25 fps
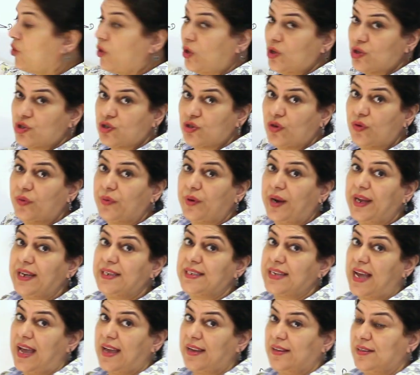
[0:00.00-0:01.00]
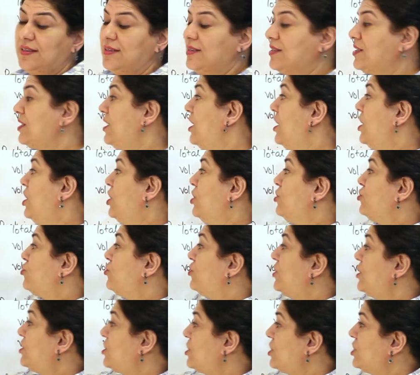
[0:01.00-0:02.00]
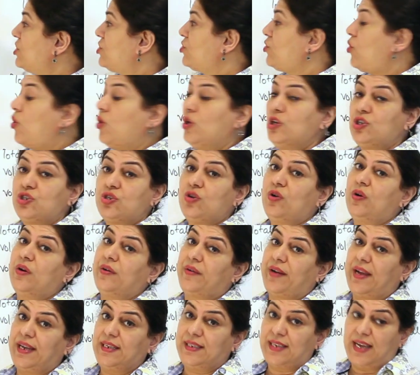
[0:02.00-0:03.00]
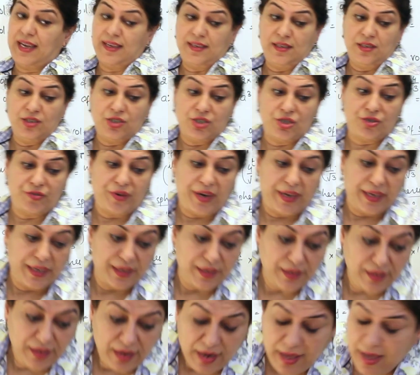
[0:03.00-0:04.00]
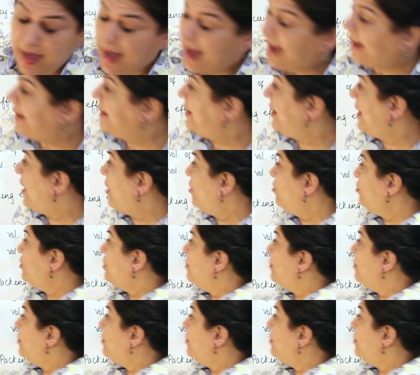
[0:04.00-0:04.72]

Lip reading: also right angled. So this is also a right angled triangle, and now